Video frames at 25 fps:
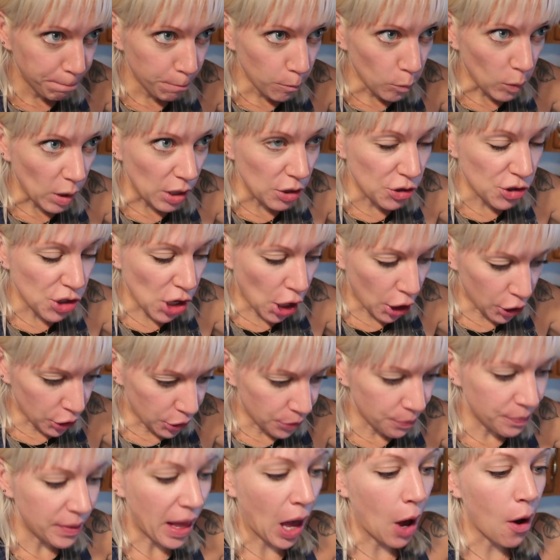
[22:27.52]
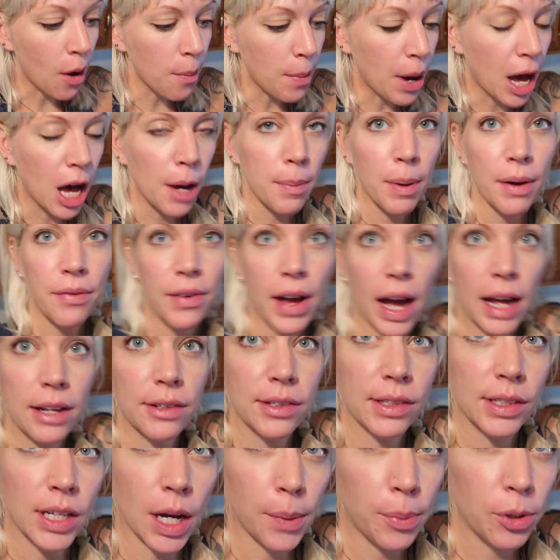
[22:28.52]
So now I'm up. I've
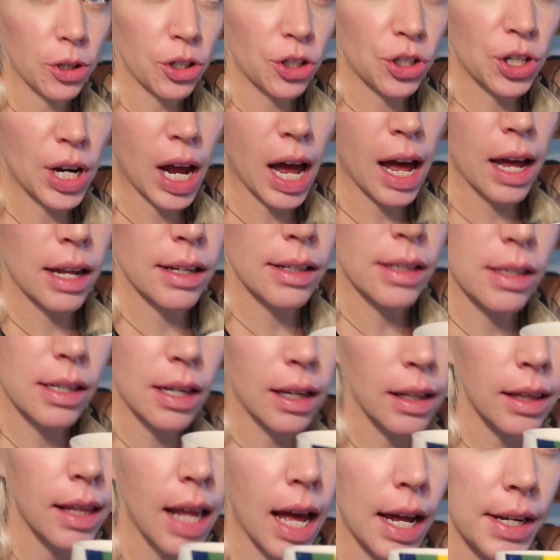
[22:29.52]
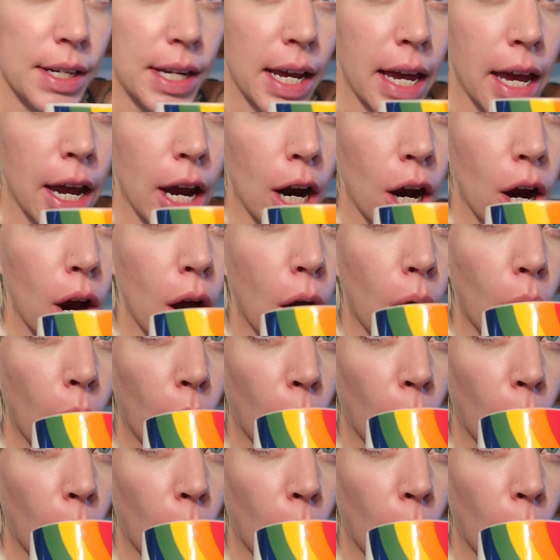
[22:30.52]
got double shot latte here.